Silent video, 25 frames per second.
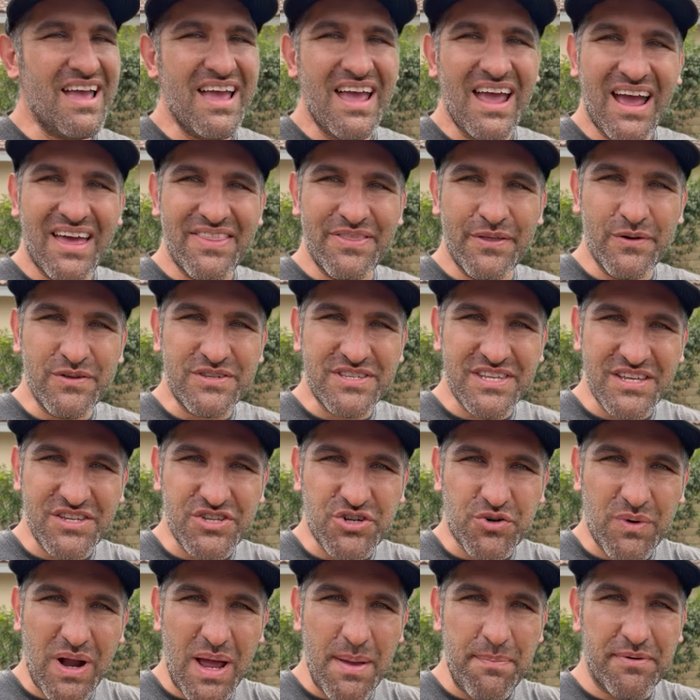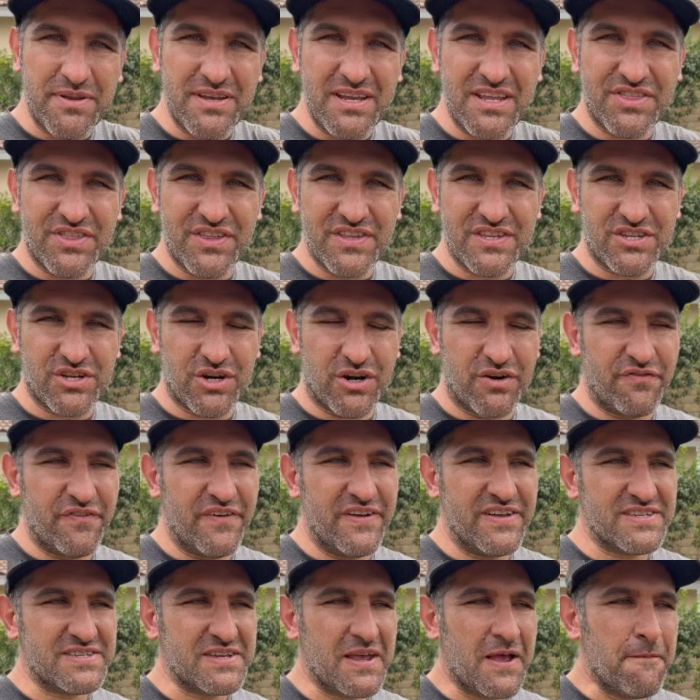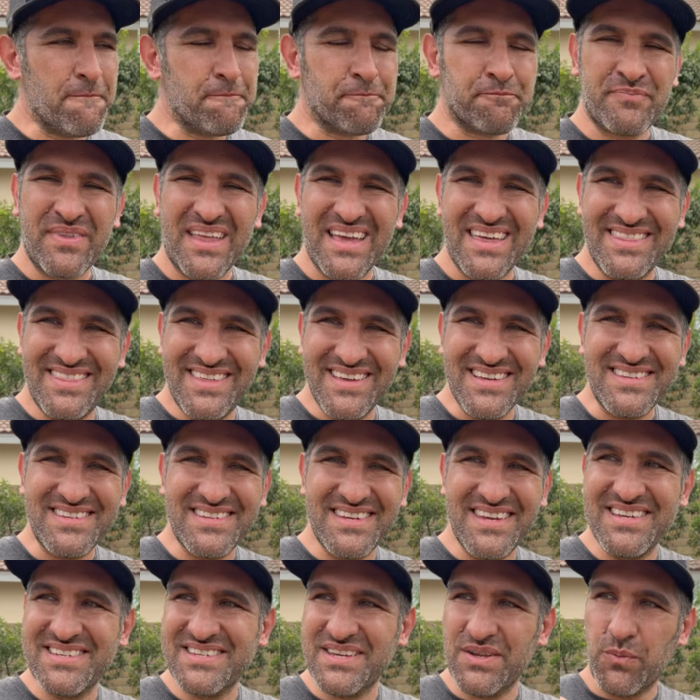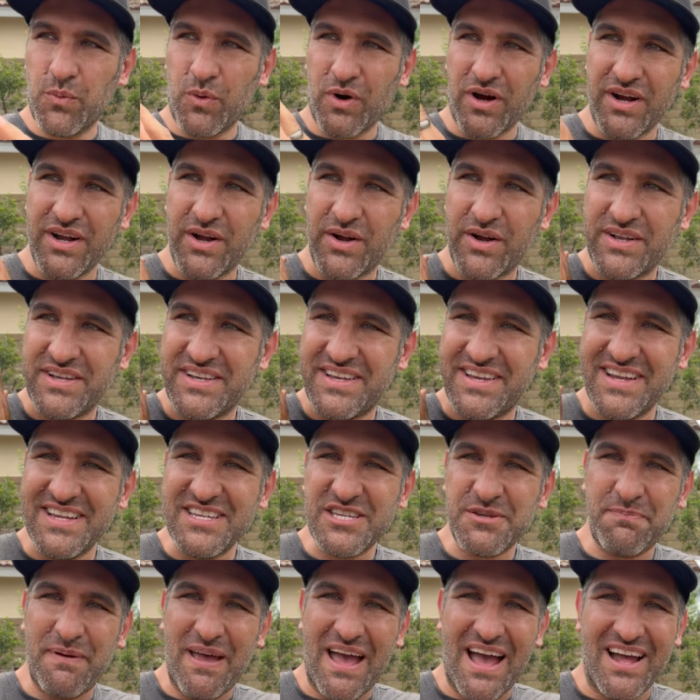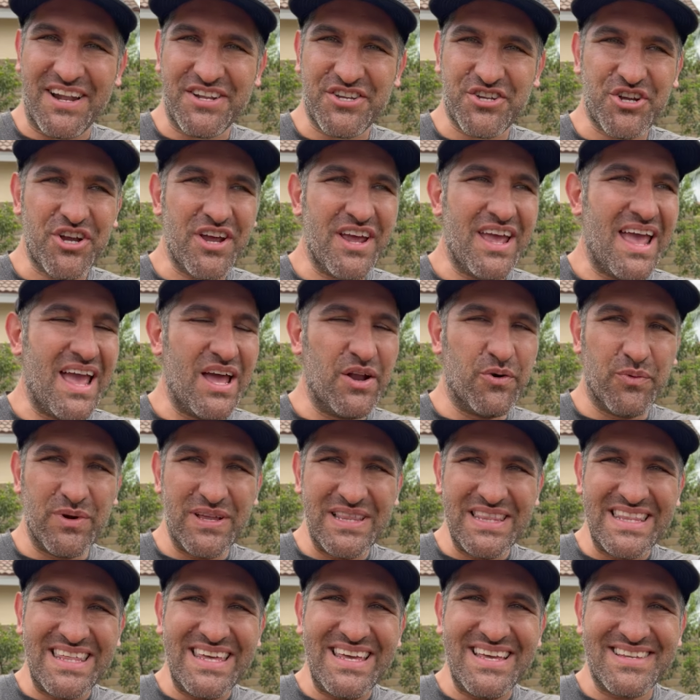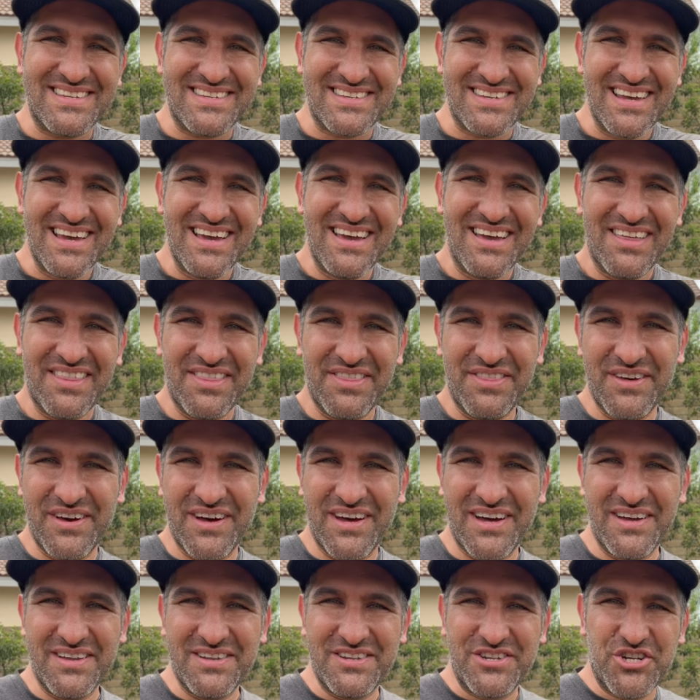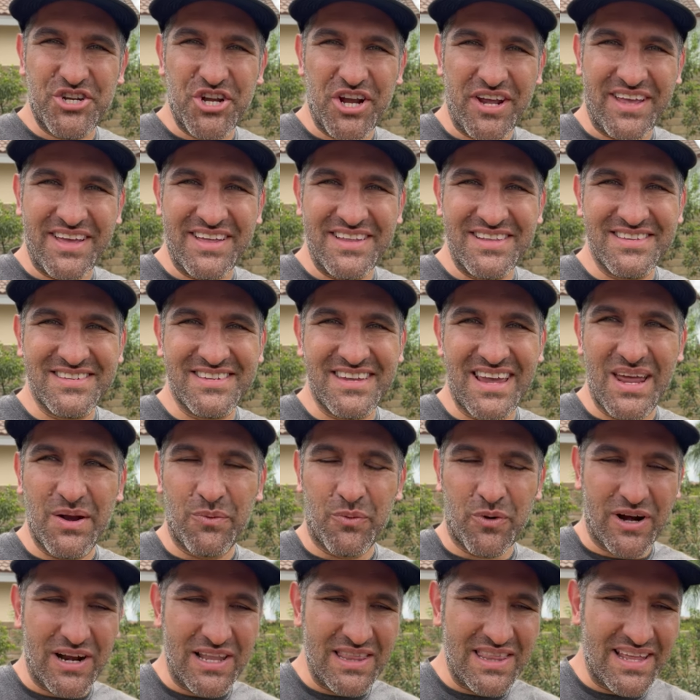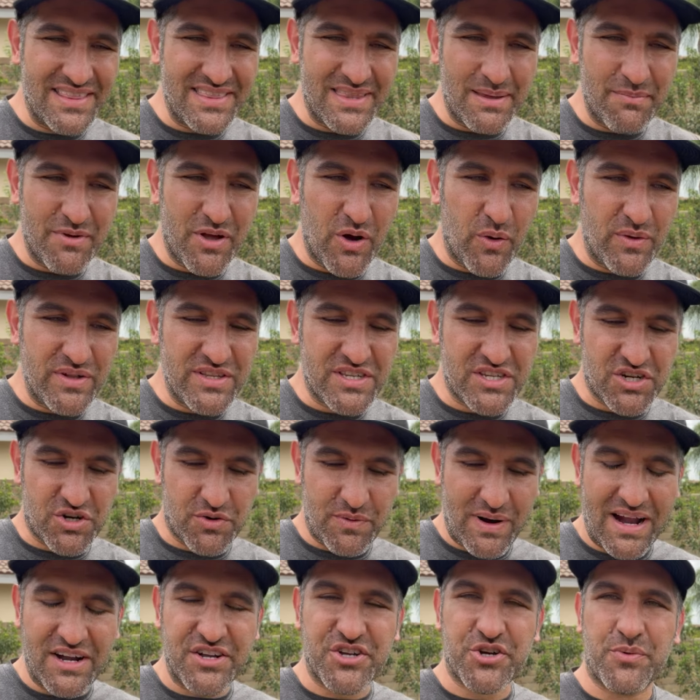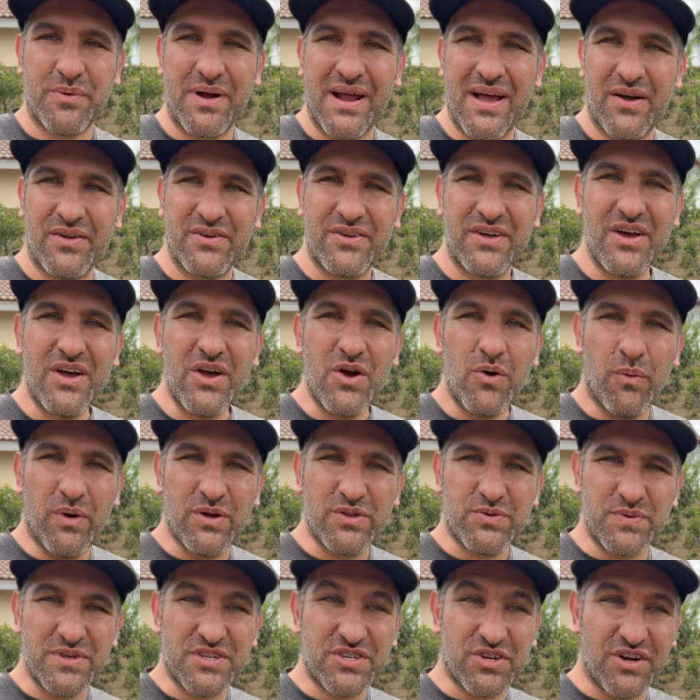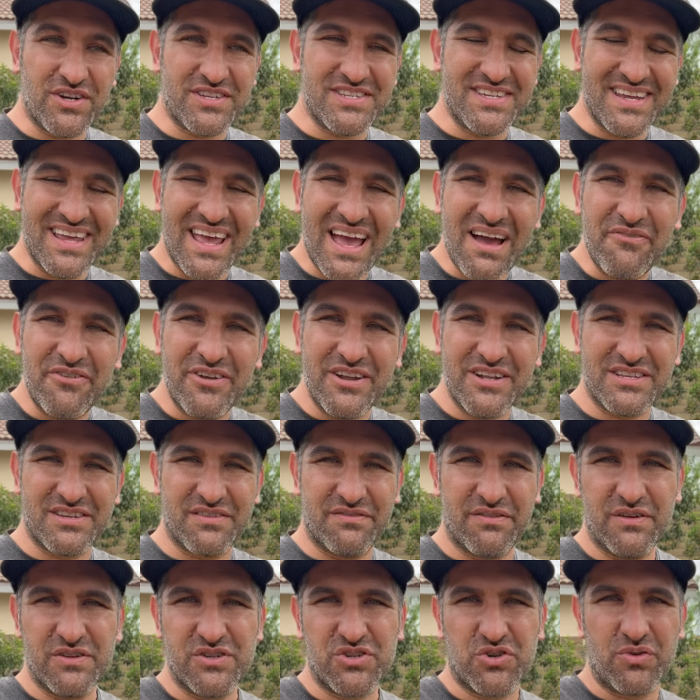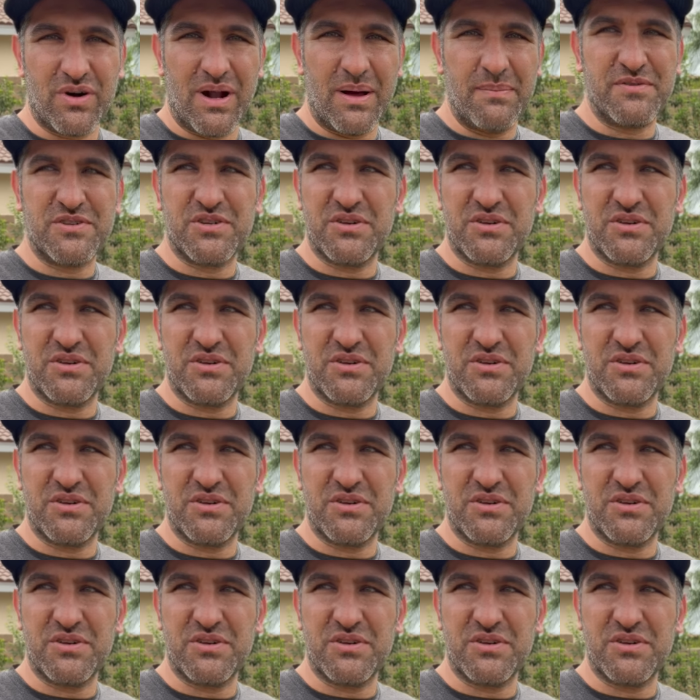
And those things are right beneath the surface. This season, we're gonna dispatch and release the chickens and we're gonna let them go and scratch around once we start seeing evidence of those grubs.